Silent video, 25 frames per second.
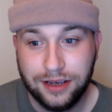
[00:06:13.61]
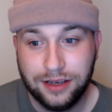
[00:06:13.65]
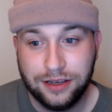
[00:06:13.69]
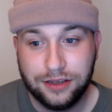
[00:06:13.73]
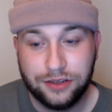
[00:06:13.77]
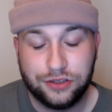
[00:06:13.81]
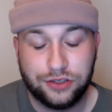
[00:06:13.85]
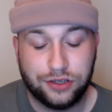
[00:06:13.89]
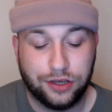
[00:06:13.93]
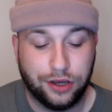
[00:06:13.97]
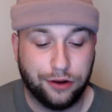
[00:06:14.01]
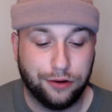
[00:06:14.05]

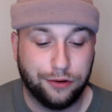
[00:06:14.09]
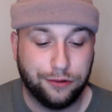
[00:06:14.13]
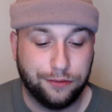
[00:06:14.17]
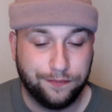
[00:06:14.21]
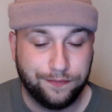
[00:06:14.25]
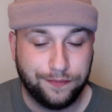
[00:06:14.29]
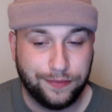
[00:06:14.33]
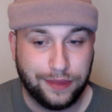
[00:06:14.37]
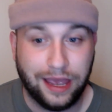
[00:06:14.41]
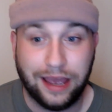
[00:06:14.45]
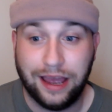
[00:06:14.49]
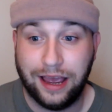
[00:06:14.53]
So,
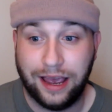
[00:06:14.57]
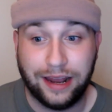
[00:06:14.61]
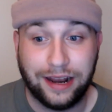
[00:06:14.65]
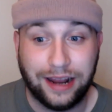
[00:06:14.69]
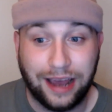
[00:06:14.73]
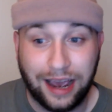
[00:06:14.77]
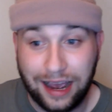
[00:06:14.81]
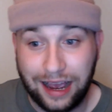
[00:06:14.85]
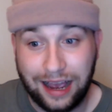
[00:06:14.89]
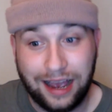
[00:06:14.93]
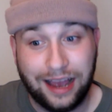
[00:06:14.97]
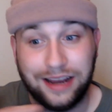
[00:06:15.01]
and
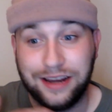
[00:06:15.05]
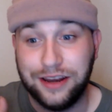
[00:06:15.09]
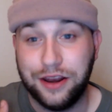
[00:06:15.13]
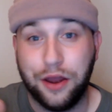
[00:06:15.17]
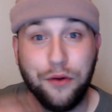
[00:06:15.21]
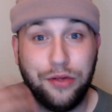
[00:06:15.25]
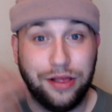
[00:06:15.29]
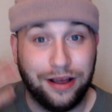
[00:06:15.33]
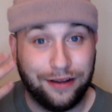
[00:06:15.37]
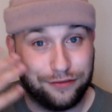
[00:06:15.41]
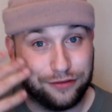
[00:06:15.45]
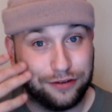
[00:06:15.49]
I, I
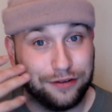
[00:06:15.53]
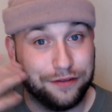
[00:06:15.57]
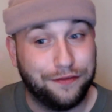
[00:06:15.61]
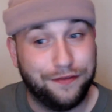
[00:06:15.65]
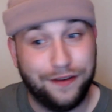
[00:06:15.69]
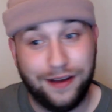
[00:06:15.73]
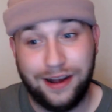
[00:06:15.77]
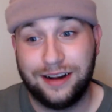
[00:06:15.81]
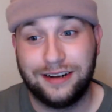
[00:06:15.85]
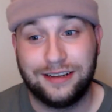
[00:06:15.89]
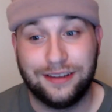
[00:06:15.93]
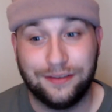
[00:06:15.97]
know that for a
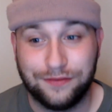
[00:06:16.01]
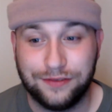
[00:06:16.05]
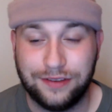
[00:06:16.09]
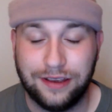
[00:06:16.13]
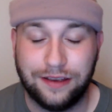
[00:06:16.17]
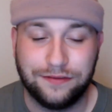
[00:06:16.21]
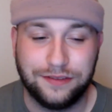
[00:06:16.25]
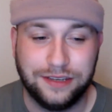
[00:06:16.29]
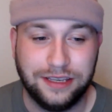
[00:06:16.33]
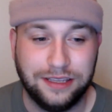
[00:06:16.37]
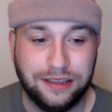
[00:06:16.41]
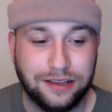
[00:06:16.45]
fact. I've,
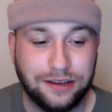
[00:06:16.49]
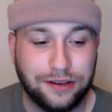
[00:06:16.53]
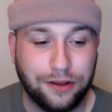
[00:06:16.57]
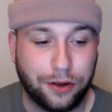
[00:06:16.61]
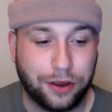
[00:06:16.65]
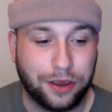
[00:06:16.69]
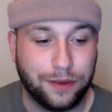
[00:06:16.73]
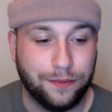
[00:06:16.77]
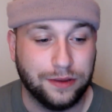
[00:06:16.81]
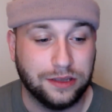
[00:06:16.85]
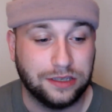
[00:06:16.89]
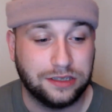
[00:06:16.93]
I've, seen the
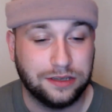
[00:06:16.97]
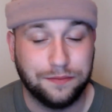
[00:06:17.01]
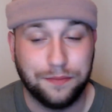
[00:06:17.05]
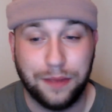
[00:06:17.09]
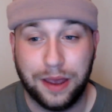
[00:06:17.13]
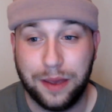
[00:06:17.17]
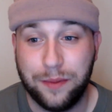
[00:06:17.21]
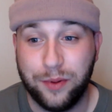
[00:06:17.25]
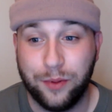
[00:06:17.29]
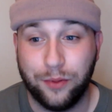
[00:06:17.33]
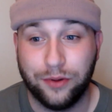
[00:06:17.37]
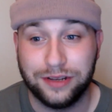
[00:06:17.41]
documents, and
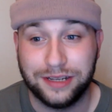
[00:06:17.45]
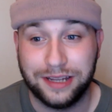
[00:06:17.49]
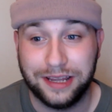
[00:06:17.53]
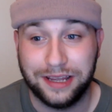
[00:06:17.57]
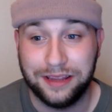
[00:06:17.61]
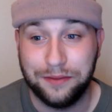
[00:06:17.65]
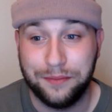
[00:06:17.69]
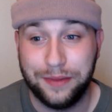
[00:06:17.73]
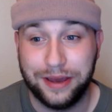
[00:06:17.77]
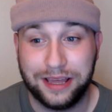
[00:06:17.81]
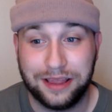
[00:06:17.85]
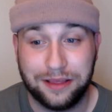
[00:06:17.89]
maybe one day
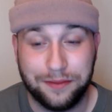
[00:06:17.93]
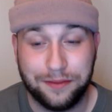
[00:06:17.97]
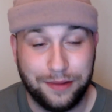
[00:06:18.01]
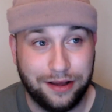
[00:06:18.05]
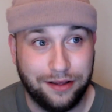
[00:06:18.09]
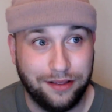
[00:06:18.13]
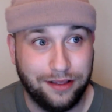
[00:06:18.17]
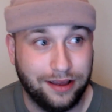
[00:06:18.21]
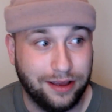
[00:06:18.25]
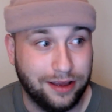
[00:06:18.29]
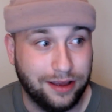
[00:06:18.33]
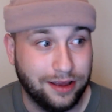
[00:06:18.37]
they'll make them
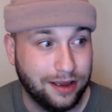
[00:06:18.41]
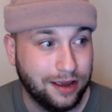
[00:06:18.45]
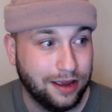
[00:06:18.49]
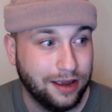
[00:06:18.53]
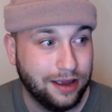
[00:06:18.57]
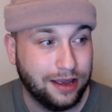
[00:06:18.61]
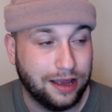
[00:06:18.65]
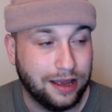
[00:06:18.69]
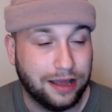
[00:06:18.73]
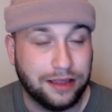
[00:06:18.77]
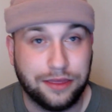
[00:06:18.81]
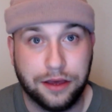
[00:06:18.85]
out there.
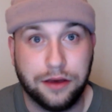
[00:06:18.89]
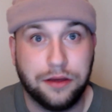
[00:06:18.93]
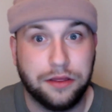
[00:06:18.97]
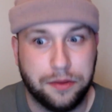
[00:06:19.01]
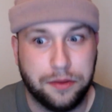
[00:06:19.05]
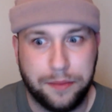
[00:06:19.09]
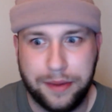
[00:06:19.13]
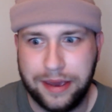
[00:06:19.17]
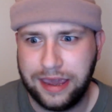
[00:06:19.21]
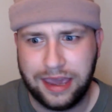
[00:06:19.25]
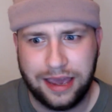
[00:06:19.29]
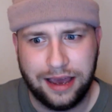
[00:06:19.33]
Uh, they'll, they'll
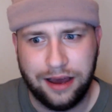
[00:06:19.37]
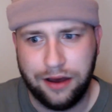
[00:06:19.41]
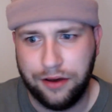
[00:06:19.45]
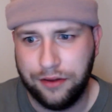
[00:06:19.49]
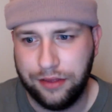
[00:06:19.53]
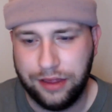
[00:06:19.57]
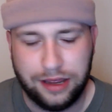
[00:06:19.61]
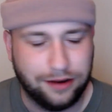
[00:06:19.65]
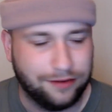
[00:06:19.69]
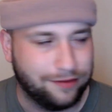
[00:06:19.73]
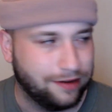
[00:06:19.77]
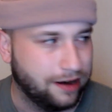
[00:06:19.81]
make it out
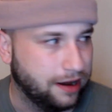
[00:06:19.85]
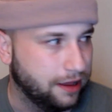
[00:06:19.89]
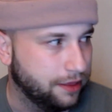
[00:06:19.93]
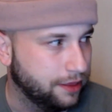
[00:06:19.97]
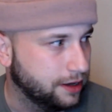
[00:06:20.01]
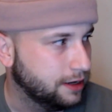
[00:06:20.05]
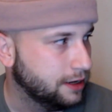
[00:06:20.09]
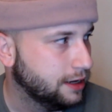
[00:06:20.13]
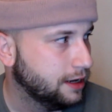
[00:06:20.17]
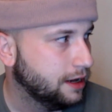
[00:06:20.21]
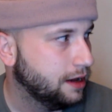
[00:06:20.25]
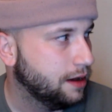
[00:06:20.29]
there
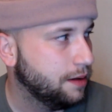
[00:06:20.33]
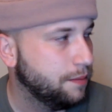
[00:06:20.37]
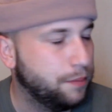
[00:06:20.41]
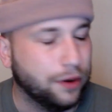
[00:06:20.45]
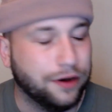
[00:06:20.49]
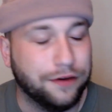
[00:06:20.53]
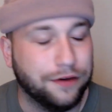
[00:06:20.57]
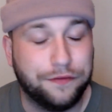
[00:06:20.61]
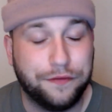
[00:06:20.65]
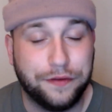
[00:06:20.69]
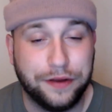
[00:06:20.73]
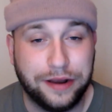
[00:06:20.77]
rather.
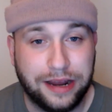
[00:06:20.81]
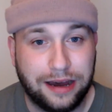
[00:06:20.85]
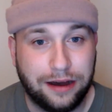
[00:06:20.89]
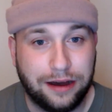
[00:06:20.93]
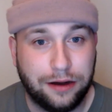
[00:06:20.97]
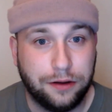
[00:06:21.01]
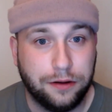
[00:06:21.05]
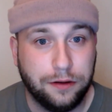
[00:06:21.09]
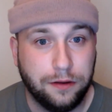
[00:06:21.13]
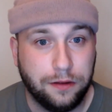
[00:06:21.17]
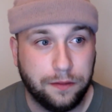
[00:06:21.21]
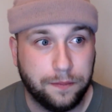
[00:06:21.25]
But for
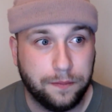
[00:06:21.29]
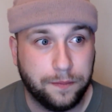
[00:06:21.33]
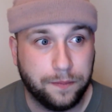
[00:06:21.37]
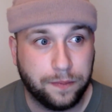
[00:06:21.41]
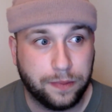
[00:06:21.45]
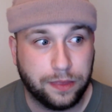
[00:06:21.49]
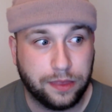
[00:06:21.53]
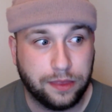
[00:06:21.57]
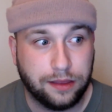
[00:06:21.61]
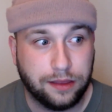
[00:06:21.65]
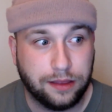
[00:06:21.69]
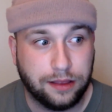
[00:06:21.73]
now,
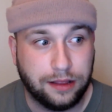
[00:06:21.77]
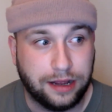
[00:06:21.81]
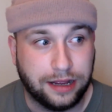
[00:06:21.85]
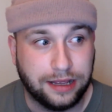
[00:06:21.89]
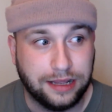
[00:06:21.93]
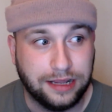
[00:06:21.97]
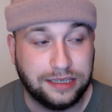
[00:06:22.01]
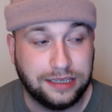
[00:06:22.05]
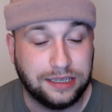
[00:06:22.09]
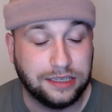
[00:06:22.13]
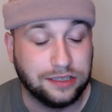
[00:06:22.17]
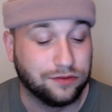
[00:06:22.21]
like
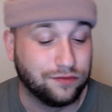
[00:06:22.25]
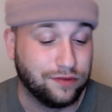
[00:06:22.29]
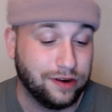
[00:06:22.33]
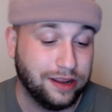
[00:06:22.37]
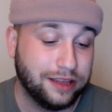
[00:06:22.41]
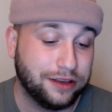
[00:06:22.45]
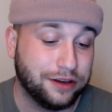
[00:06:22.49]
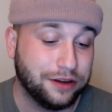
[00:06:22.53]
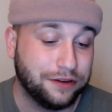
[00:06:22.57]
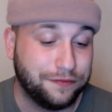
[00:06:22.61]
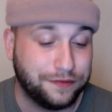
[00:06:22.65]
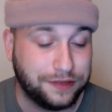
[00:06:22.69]
this is a
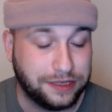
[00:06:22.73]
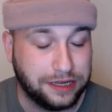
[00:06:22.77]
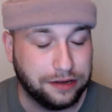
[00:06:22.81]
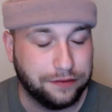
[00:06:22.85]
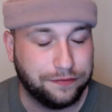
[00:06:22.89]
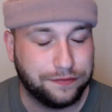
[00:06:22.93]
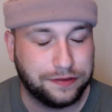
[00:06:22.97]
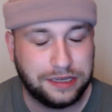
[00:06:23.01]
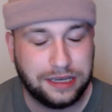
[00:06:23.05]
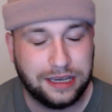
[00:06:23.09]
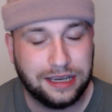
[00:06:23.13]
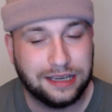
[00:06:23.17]
really good deal
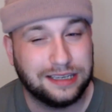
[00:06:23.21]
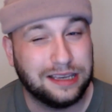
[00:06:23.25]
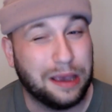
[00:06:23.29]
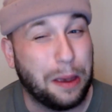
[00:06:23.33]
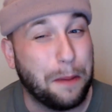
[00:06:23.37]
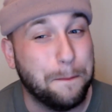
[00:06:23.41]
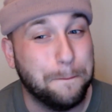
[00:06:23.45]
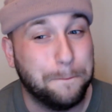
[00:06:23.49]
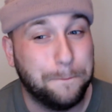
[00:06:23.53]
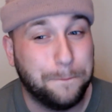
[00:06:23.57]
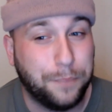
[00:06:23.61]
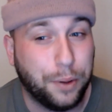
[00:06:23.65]
for
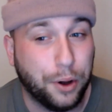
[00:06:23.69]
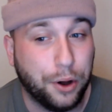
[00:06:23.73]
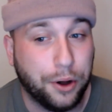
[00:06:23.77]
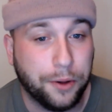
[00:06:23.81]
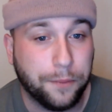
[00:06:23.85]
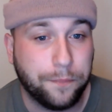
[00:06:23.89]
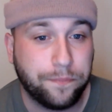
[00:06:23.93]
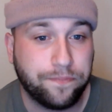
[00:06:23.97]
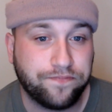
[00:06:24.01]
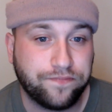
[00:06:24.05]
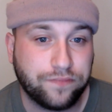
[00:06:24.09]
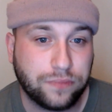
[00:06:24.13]
TSM.
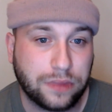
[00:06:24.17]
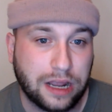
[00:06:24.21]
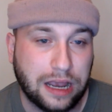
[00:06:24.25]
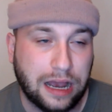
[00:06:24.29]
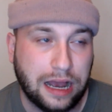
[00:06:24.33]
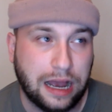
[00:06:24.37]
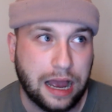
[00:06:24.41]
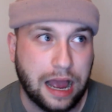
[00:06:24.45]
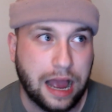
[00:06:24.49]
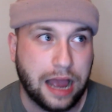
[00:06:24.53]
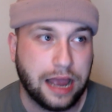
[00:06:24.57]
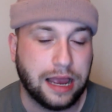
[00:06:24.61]
But
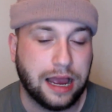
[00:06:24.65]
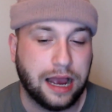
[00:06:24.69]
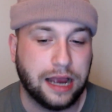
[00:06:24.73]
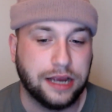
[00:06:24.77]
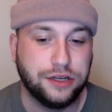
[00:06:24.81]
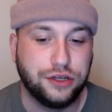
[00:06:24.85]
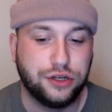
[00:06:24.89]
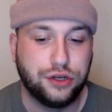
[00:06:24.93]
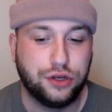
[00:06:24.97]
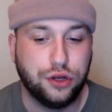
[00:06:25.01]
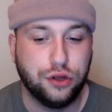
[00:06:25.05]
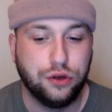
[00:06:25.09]
I, I
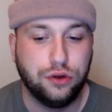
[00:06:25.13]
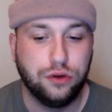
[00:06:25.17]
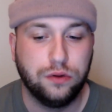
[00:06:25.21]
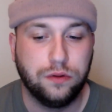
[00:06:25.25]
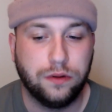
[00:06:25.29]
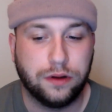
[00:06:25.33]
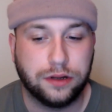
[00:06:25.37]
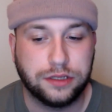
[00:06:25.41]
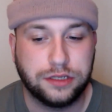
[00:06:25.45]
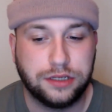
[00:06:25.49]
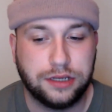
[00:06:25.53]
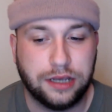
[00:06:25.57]
do
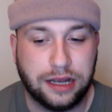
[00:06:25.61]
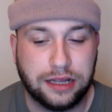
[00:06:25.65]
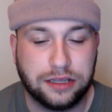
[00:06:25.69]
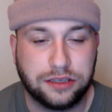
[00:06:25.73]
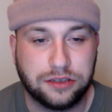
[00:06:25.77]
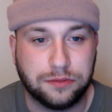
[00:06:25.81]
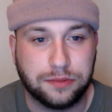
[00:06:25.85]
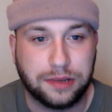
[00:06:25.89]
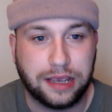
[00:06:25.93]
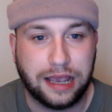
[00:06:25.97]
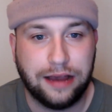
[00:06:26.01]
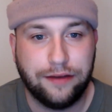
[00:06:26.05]
want to add
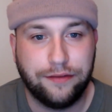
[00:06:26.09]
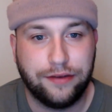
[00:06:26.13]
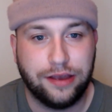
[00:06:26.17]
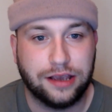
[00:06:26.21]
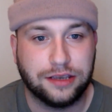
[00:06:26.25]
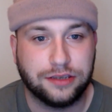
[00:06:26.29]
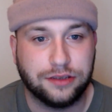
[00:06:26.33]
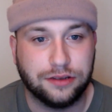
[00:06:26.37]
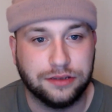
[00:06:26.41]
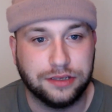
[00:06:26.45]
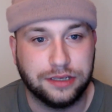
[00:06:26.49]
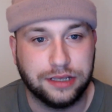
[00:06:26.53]
some
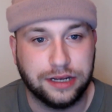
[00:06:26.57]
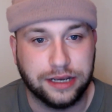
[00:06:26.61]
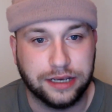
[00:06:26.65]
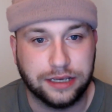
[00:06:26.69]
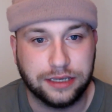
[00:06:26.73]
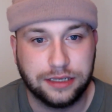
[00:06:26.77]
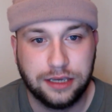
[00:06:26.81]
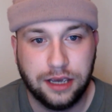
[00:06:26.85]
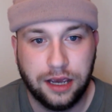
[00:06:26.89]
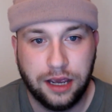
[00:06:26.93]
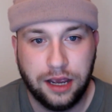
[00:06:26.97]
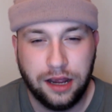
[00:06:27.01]
caveats onto
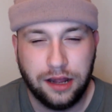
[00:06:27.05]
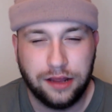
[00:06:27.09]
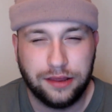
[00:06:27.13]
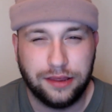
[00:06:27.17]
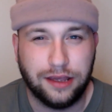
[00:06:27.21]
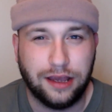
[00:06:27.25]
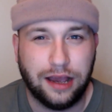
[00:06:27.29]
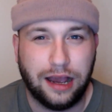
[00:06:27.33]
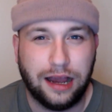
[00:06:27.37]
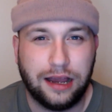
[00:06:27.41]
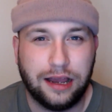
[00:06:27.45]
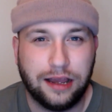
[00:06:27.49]
this.
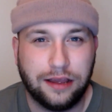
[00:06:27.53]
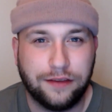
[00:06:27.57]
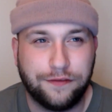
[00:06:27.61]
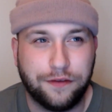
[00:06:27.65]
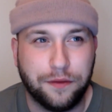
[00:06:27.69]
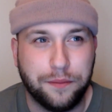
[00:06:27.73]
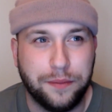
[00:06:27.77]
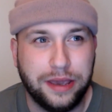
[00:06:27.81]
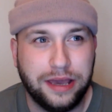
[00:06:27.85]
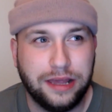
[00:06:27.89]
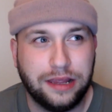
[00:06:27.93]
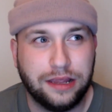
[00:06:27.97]
That I,
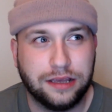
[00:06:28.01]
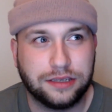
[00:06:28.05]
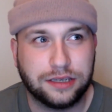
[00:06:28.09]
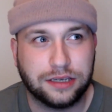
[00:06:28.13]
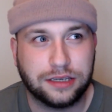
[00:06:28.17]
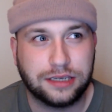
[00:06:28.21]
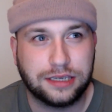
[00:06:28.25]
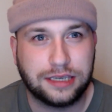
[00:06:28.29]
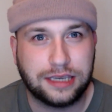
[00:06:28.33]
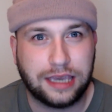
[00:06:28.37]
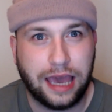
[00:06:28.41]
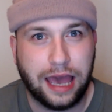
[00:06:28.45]
for me, there's a
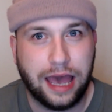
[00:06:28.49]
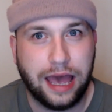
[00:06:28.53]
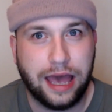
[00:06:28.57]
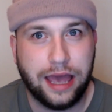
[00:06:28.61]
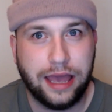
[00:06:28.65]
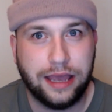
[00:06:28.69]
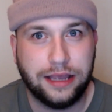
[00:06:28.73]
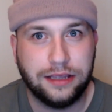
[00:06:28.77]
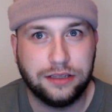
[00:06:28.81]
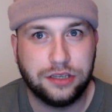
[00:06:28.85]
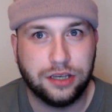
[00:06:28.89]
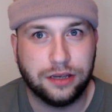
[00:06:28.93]
scare
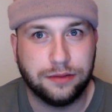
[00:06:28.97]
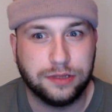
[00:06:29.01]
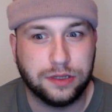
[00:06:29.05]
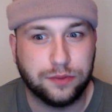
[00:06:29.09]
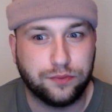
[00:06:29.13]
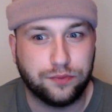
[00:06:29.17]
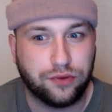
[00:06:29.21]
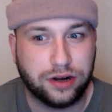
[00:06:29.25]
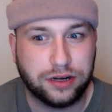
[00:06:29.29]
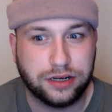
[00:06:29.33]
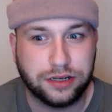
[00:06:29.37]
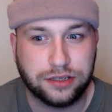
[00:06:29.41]
in terms of
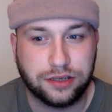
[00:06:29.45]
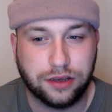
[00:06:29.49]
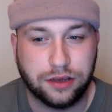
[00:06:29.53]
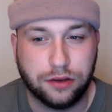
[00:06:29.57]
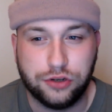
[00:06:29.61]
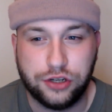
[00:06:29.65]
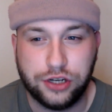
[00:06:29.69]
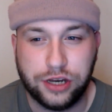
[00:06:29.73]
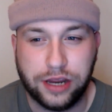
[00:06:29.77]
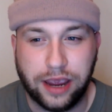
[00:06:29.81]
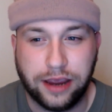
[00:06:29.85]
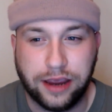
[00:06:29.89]
brand
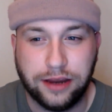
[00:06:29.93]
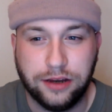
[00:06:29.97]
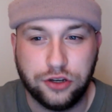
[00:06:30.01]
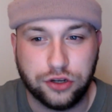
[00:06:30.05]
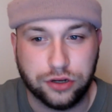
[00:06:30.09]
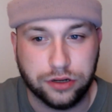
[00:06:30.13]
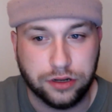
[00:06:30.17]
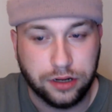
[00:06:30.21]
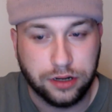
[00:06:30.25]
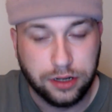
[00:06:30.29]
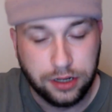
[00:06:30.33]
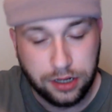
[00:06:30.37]

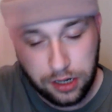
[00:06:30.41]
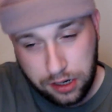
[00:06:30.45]
association.